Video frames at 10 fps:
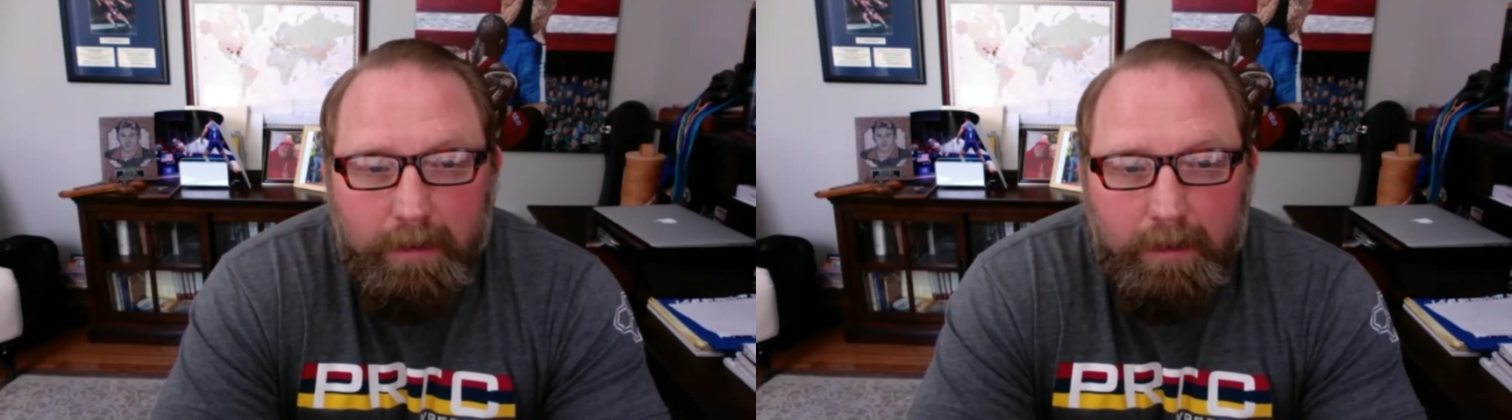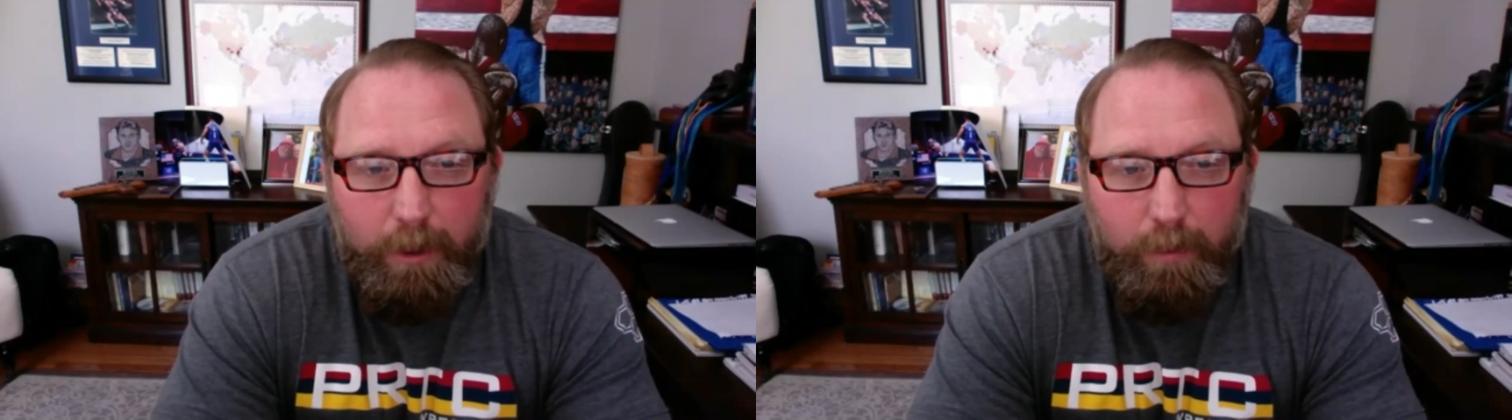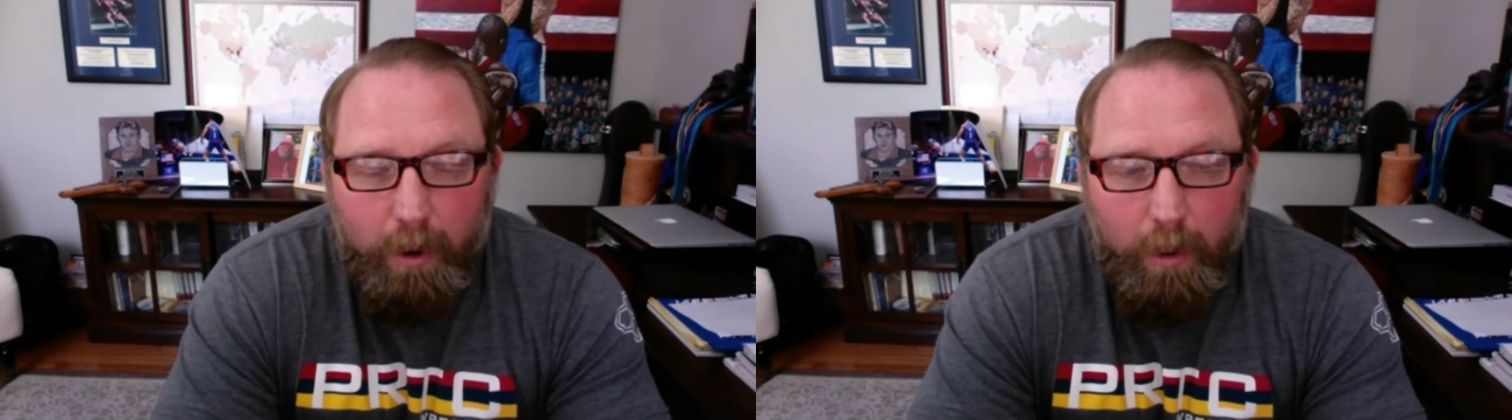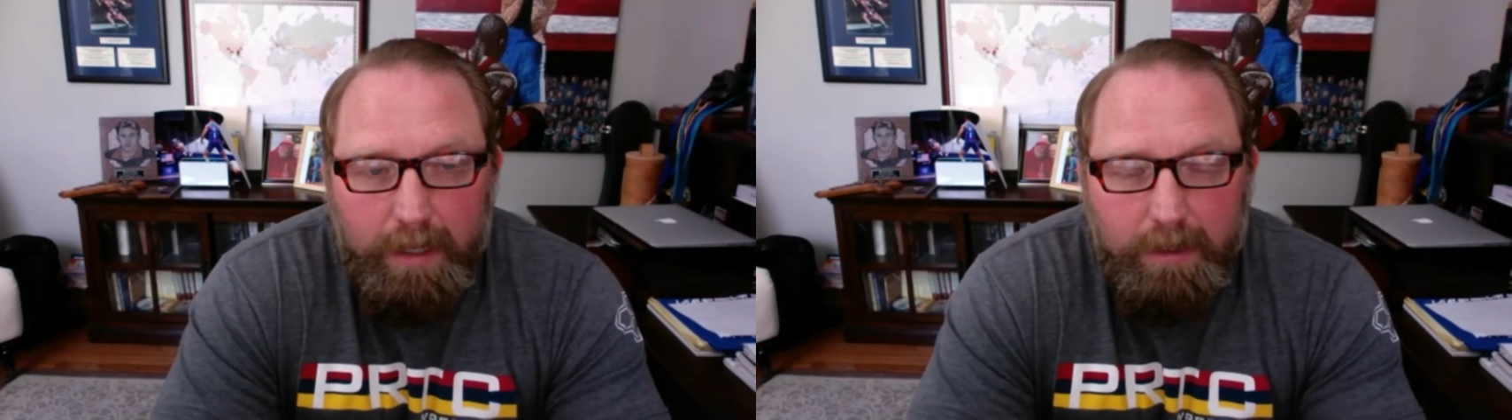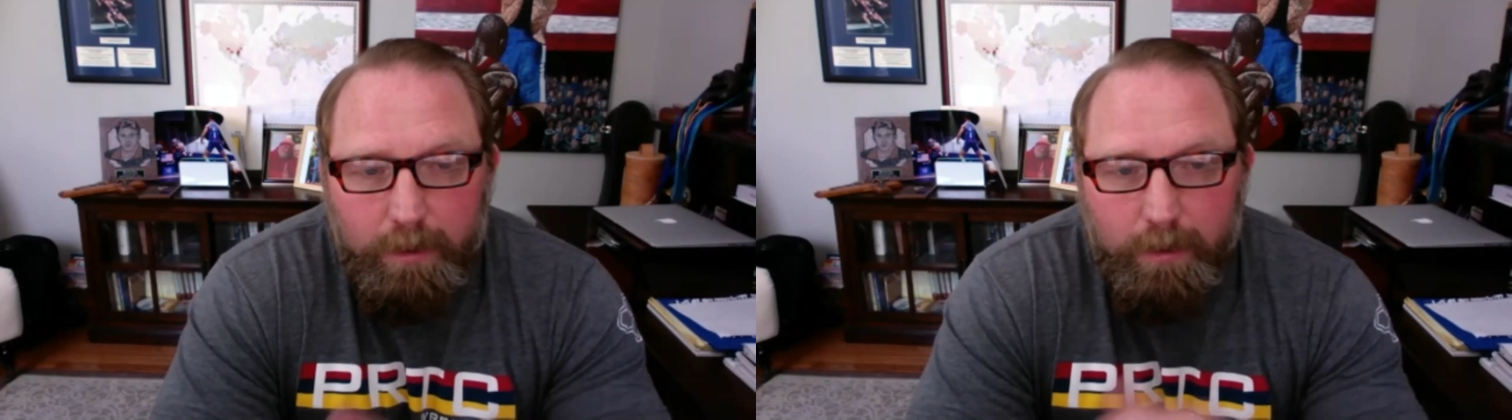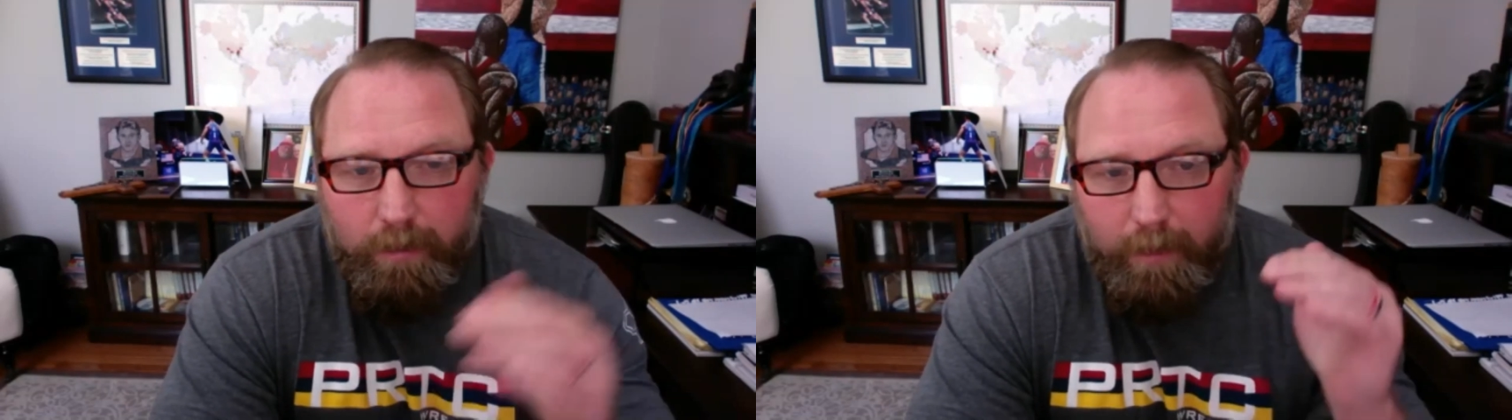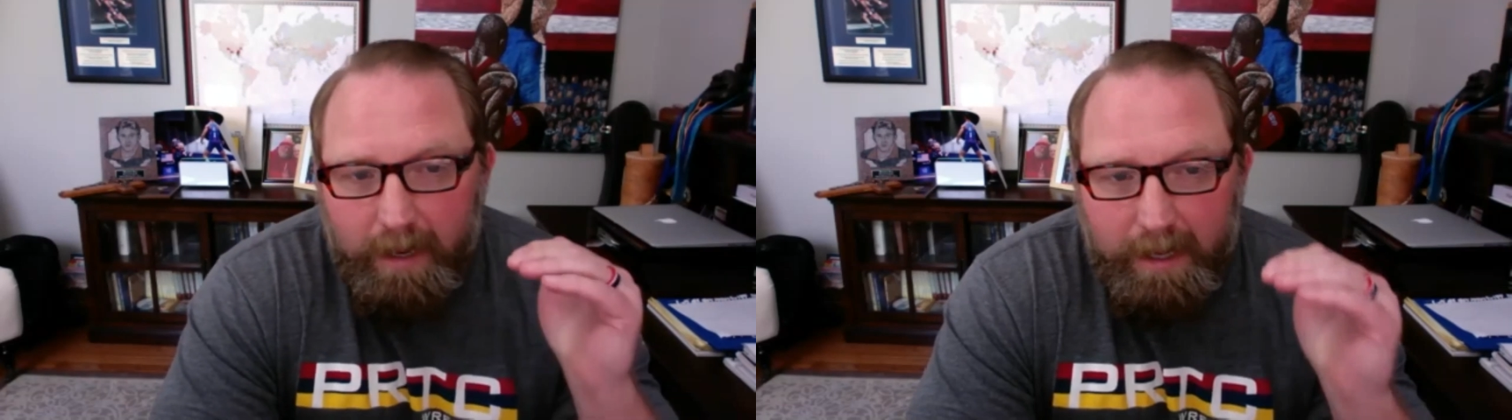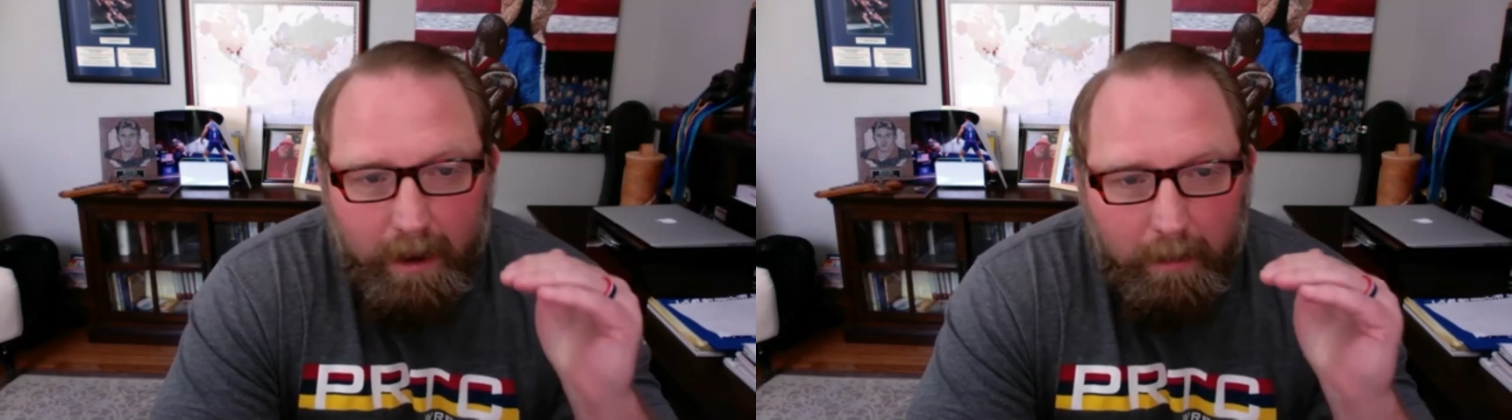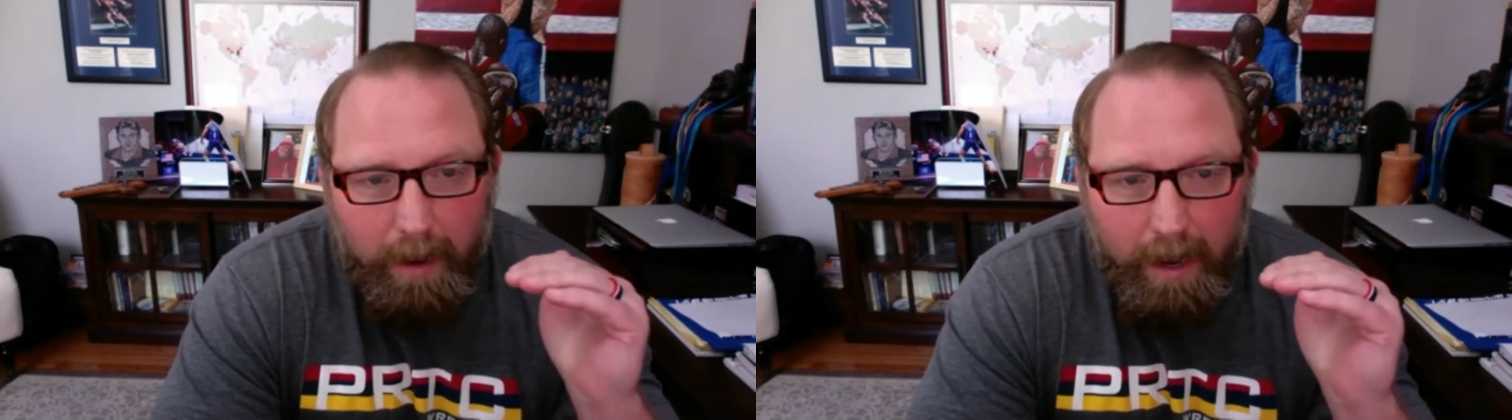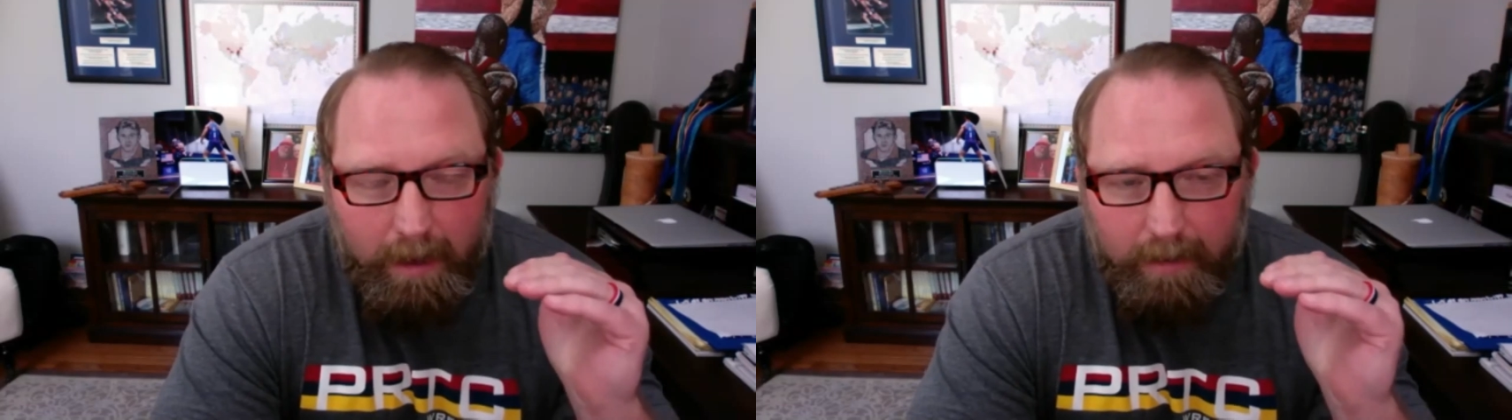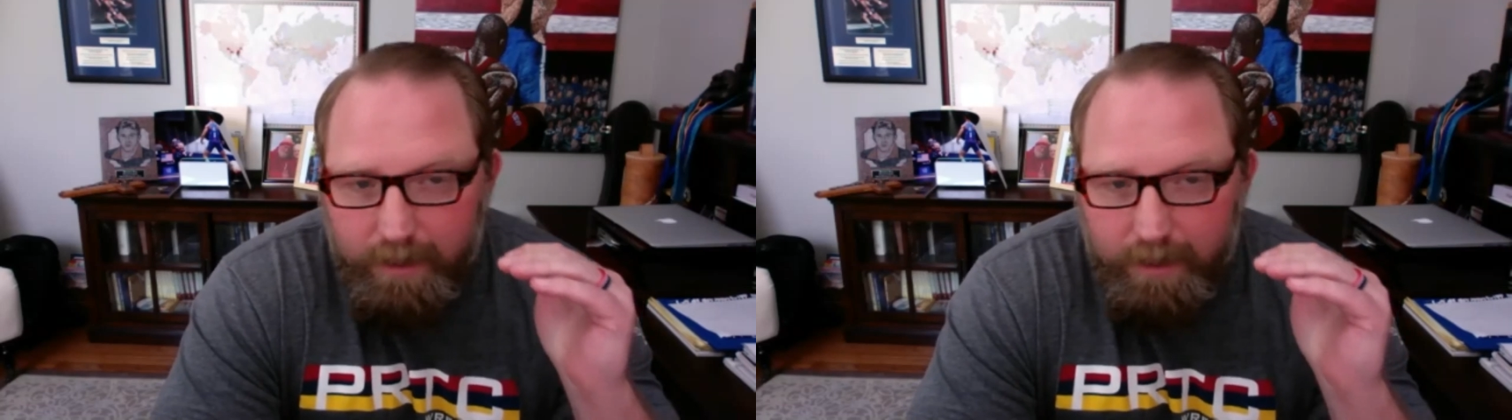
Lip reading: you've grown into from a young man of